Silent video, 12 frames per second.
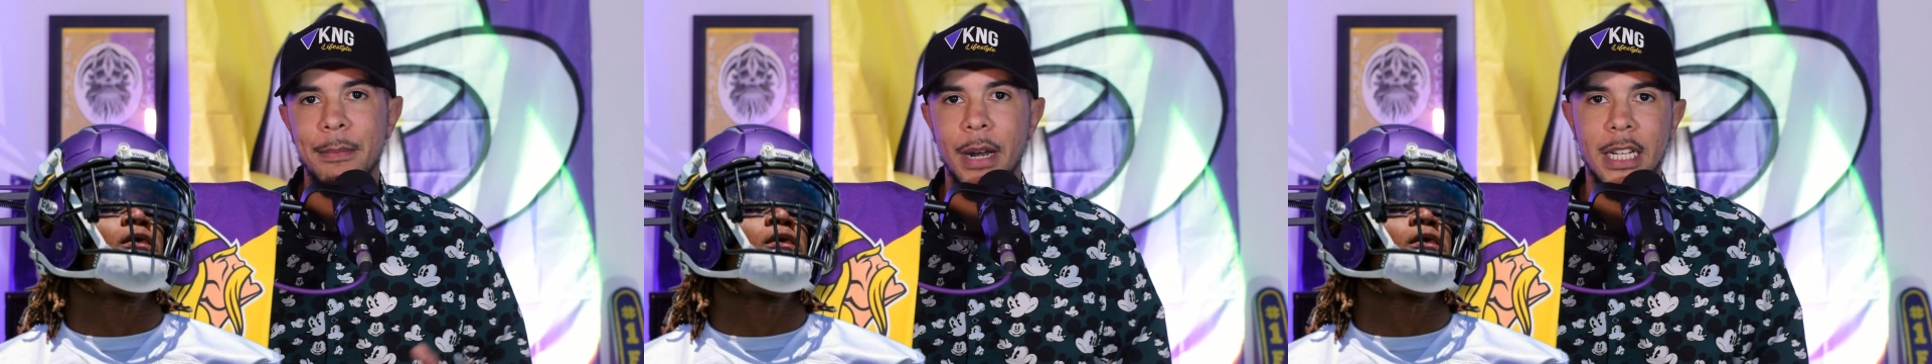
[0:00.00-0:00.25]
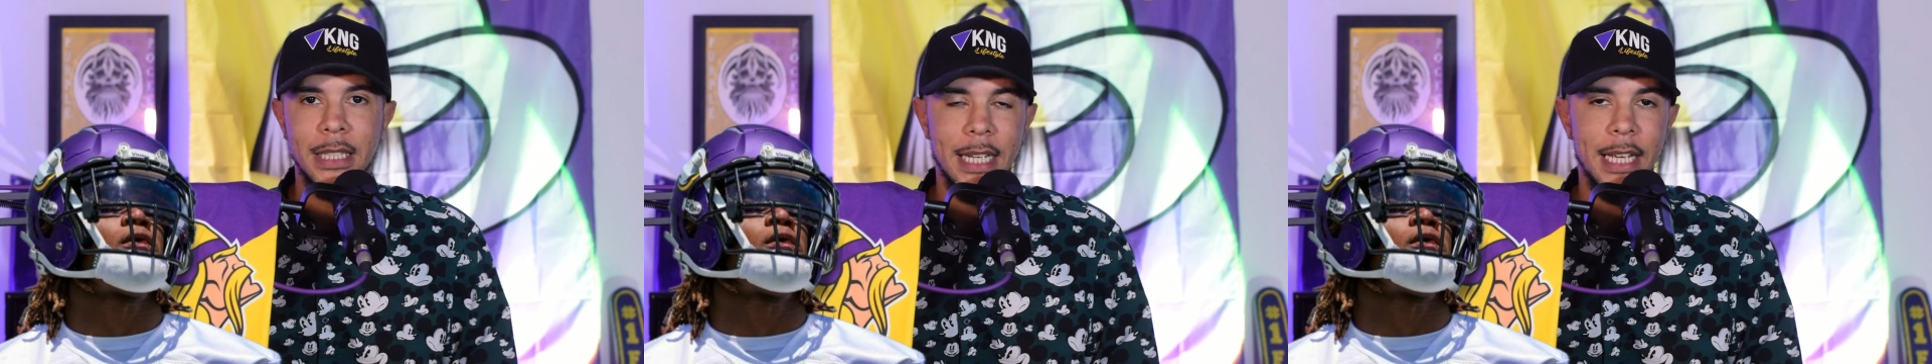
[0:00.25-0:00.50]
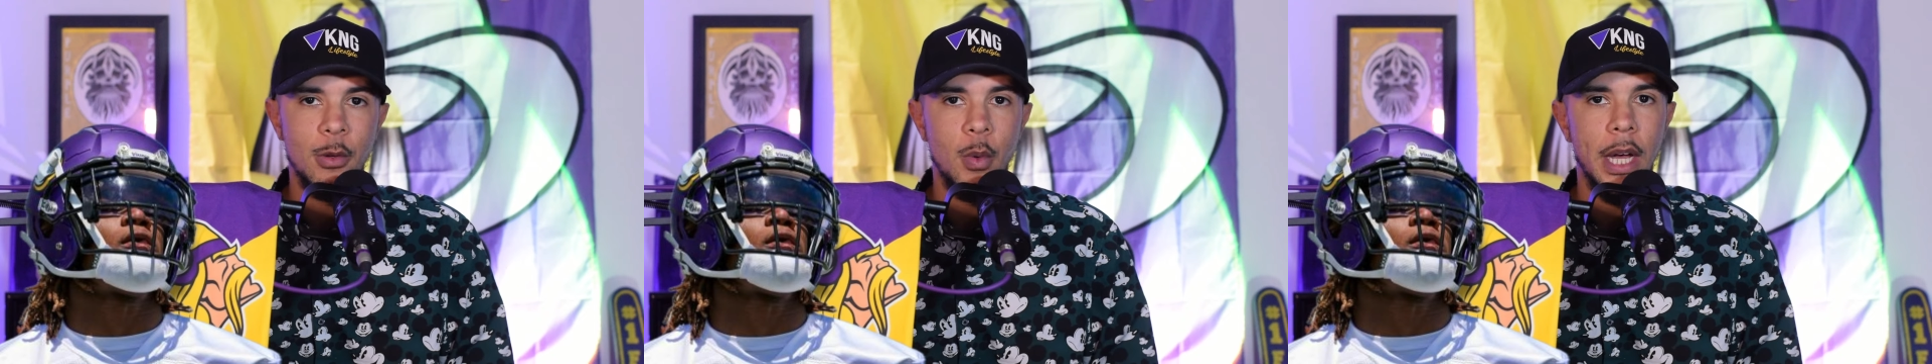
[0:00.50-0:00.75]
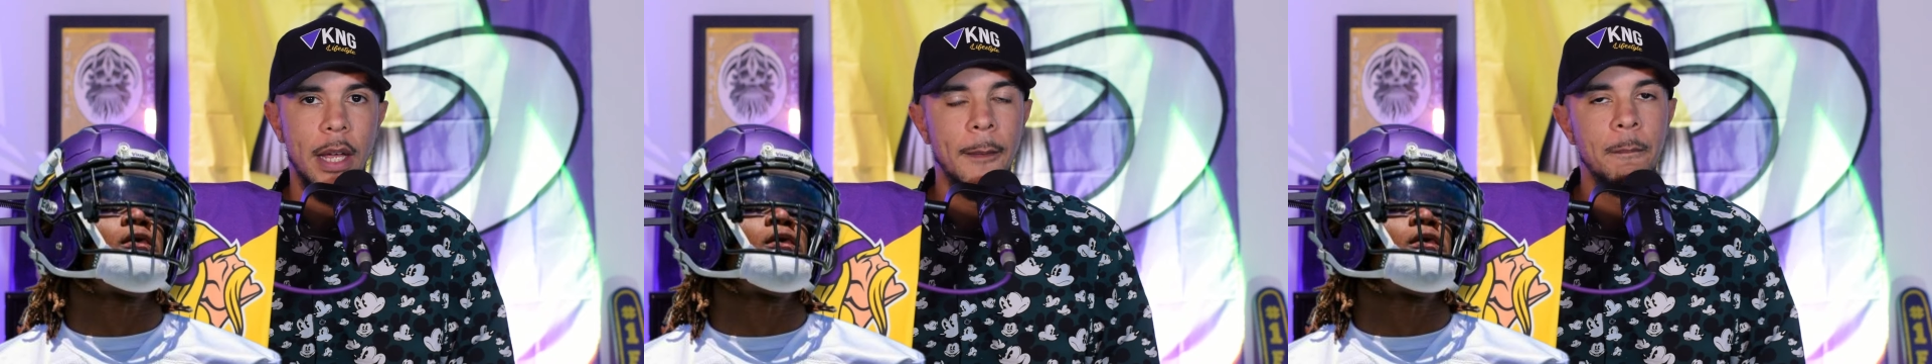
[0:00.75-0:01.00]
But I'll tell you
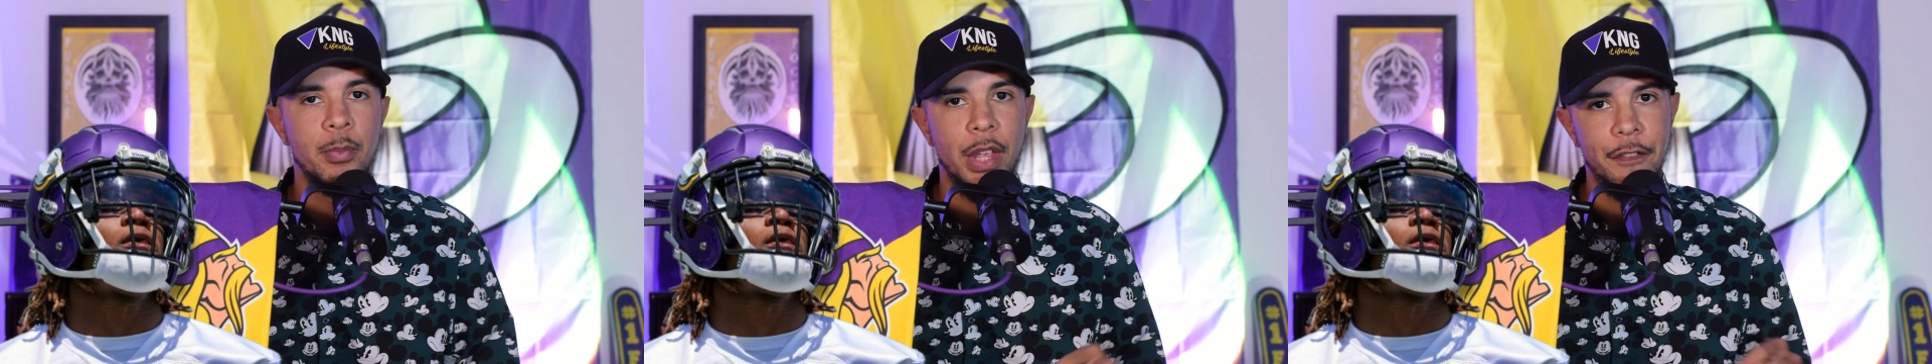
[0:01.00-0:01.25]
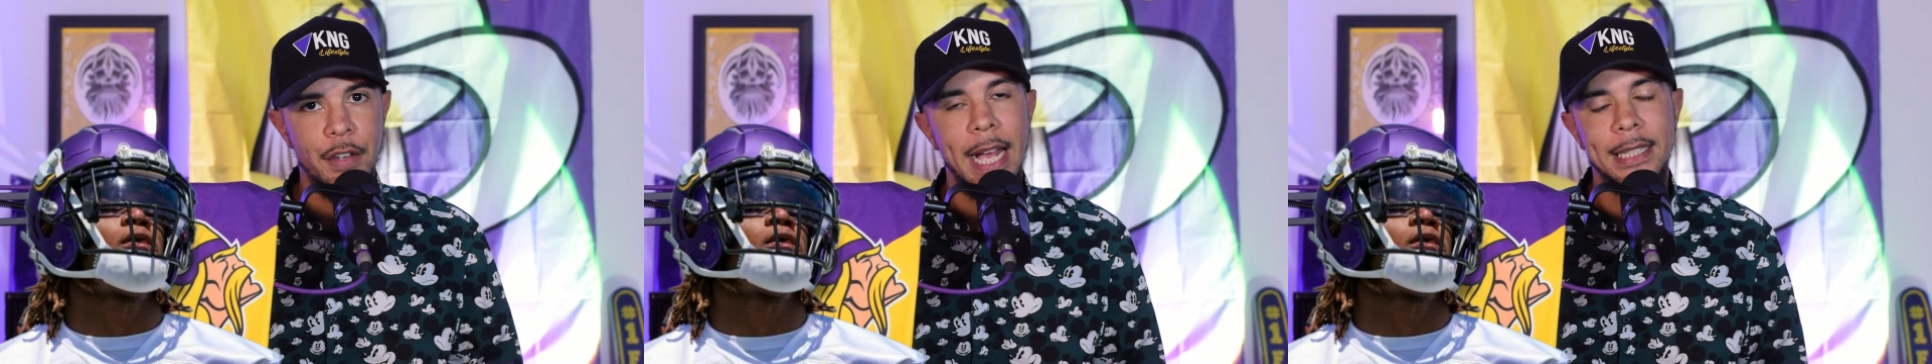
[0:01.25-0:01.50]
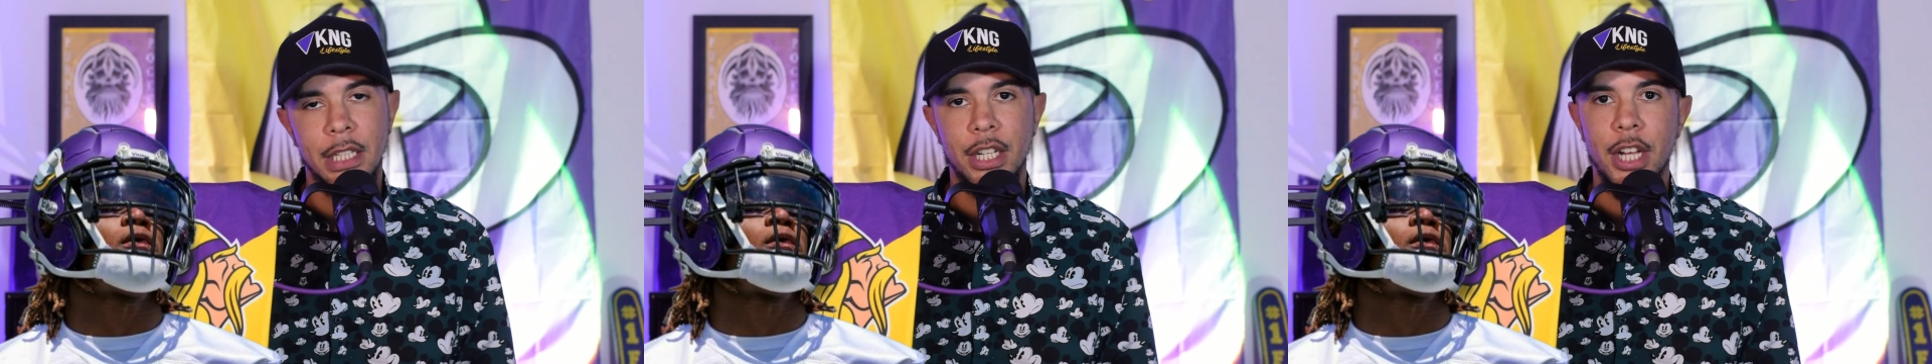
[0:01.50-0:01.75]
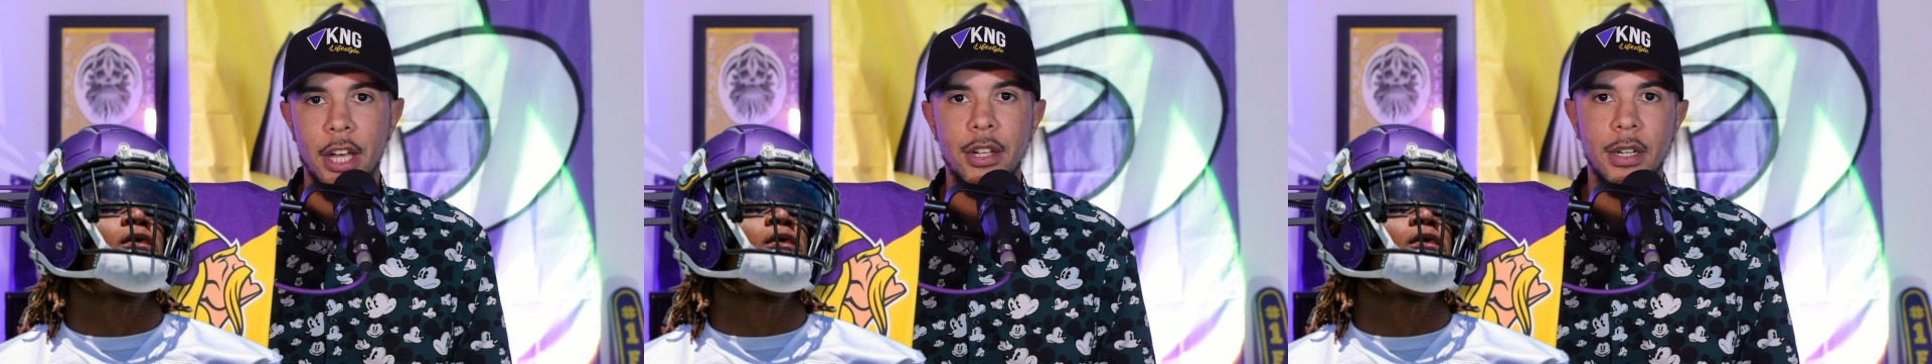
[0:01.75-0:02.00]
what, if he has
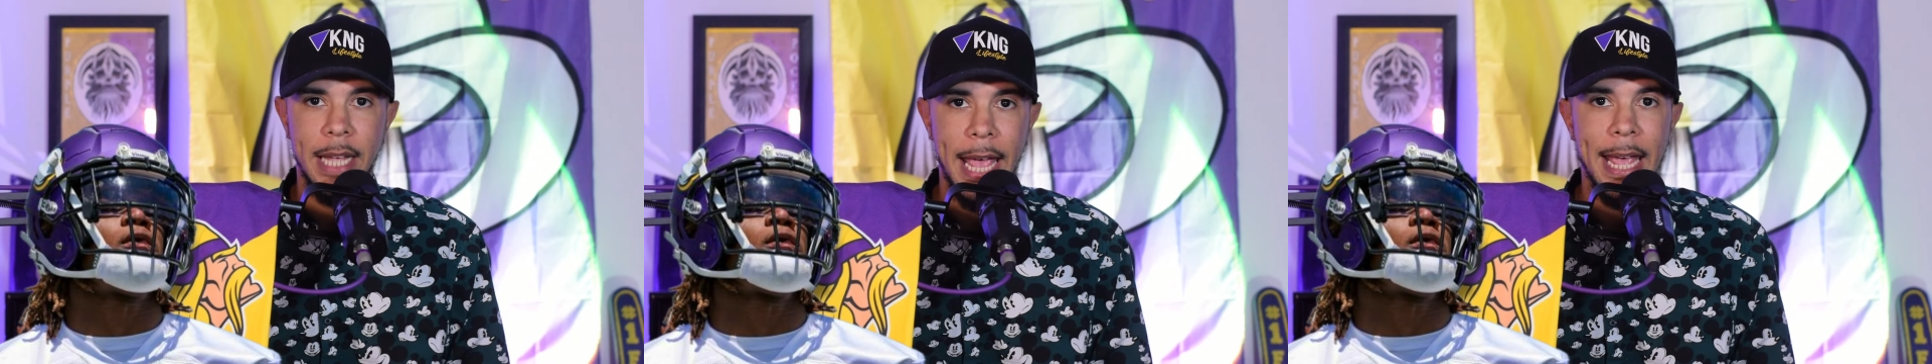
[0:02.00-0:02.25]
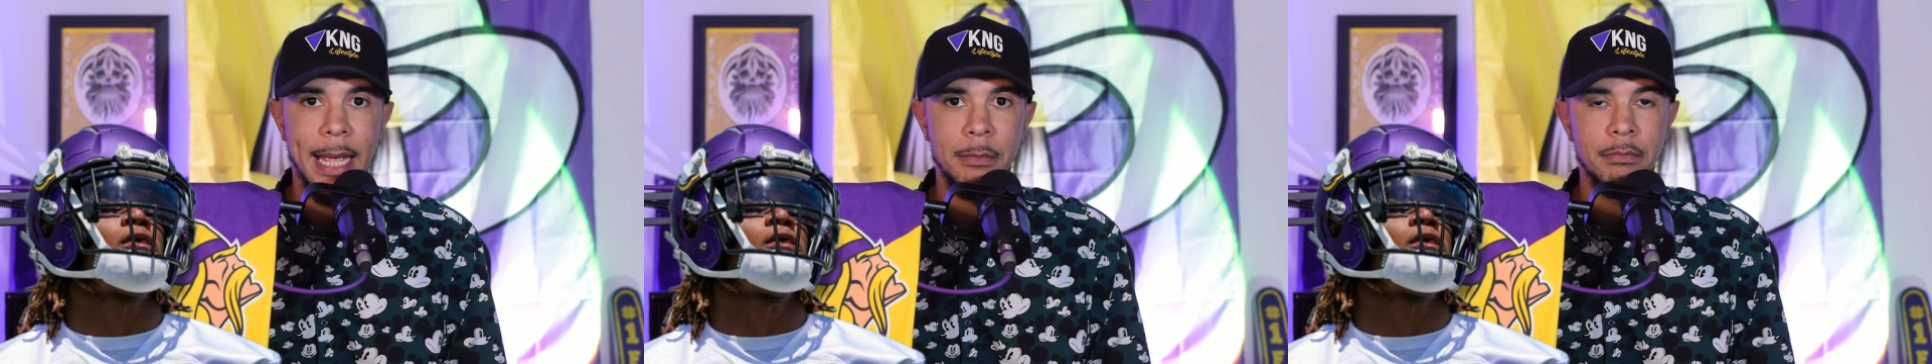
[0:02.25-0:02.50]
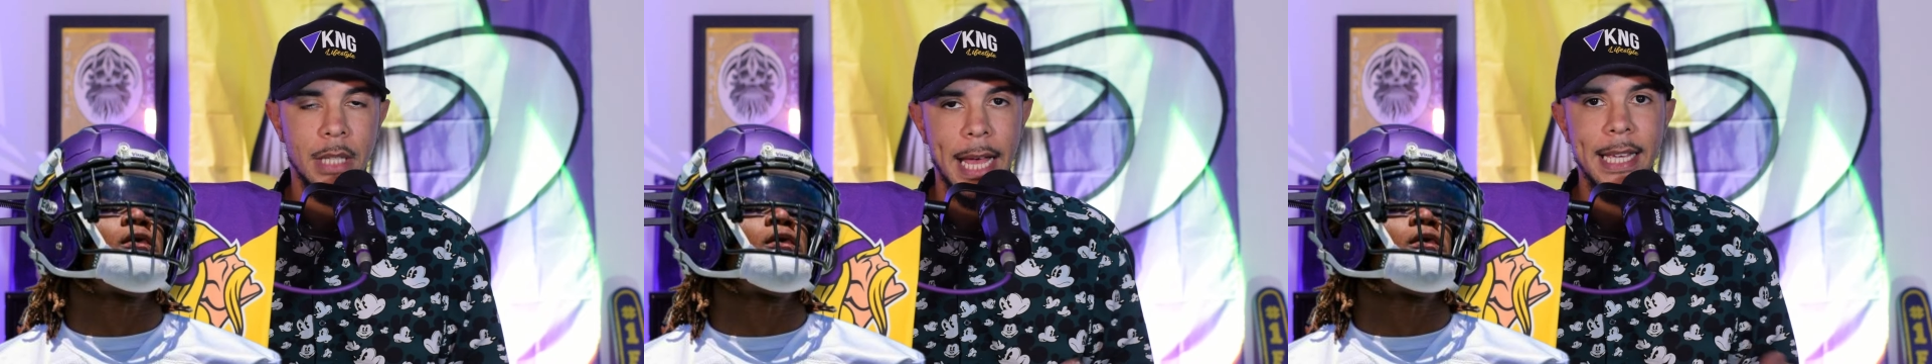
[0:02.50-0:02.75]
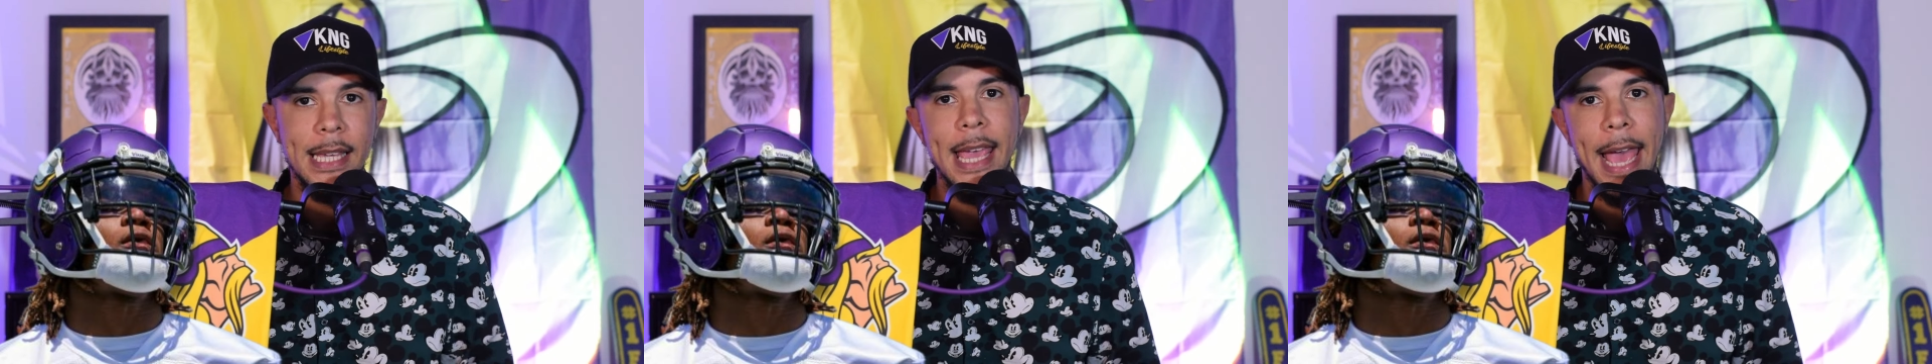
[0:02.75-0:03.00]
another game
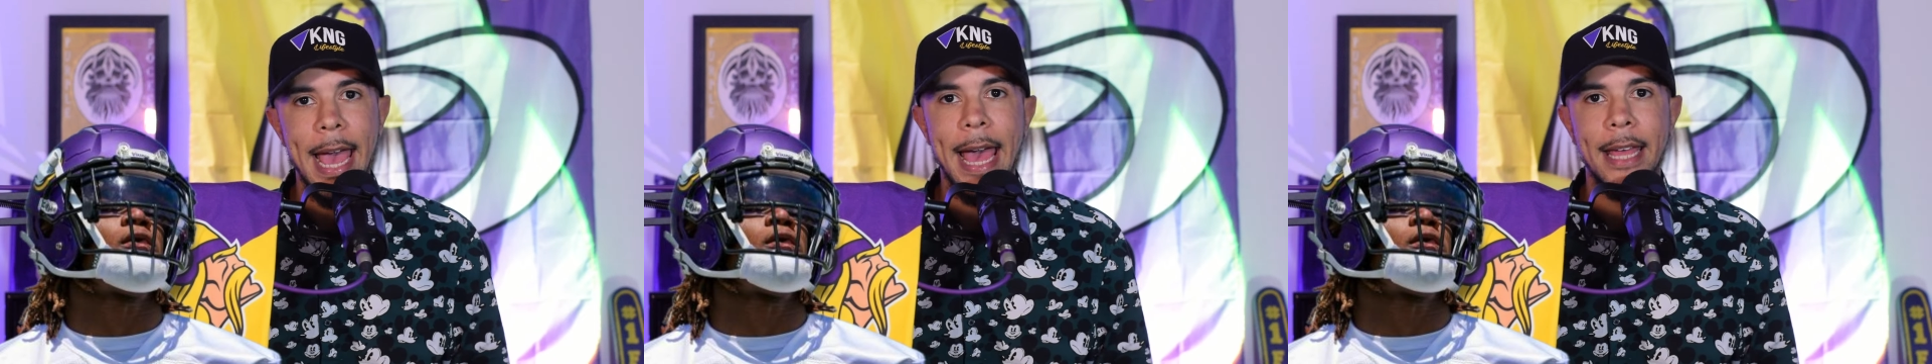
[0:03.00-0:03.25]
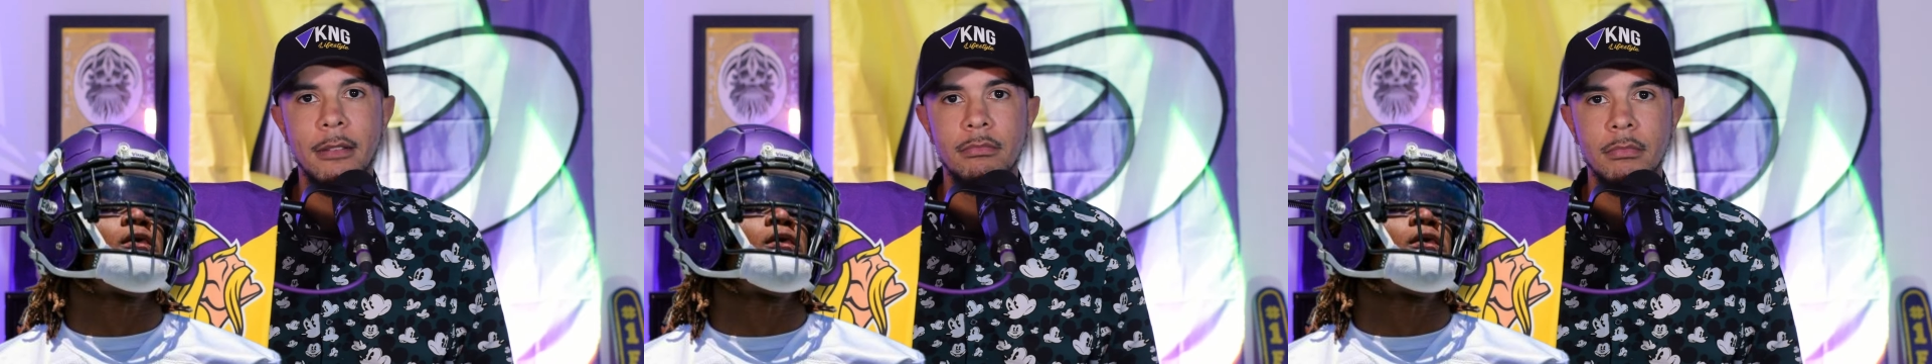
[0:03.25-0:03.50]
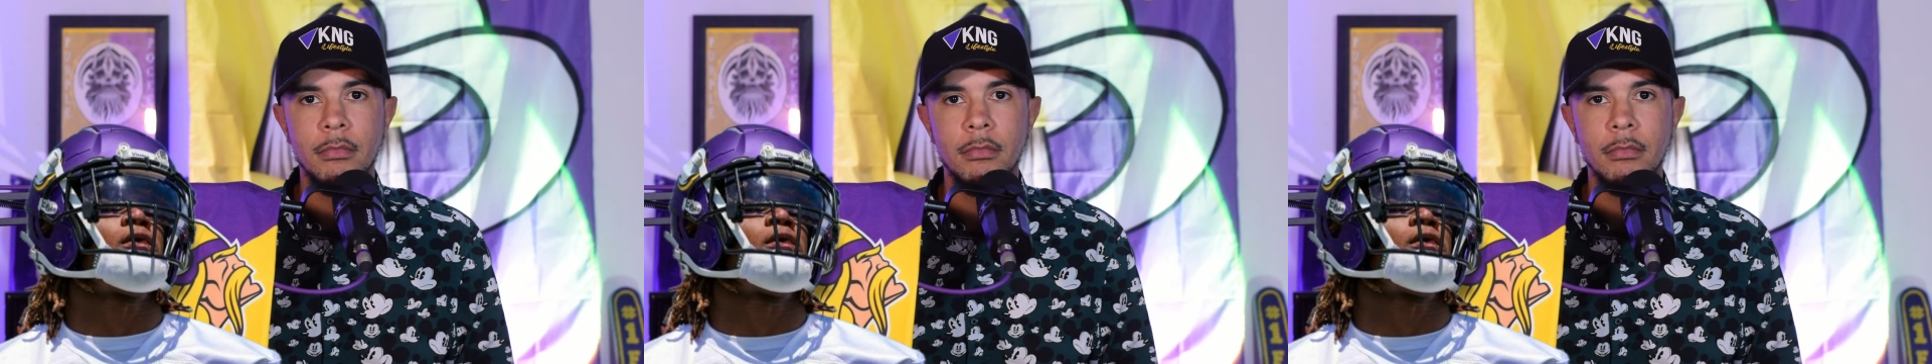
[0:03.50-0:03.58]
like he had